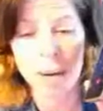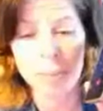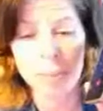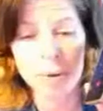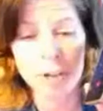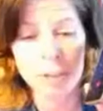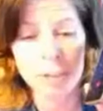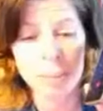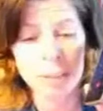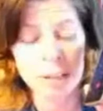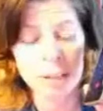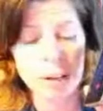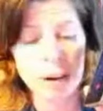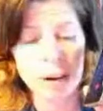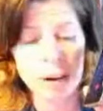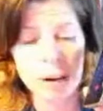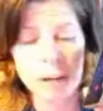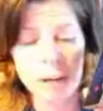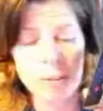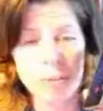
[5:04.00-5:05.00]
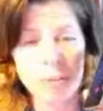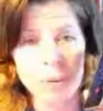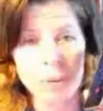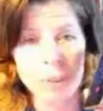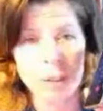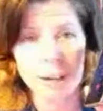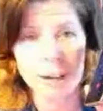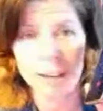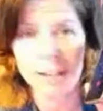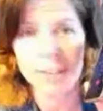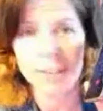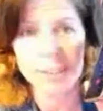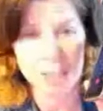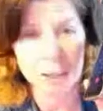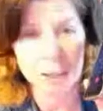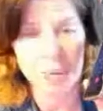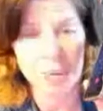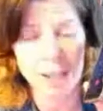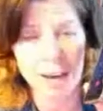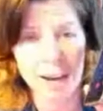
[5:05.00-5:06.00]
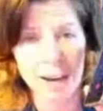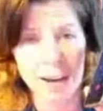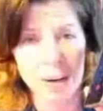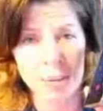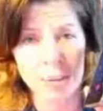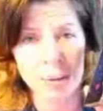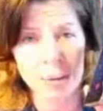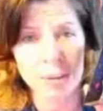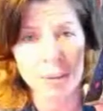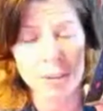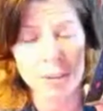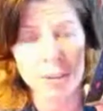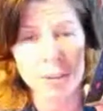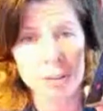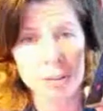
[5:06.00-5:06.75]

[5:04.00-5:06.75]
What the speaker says: going to be gone for the next couple of hours.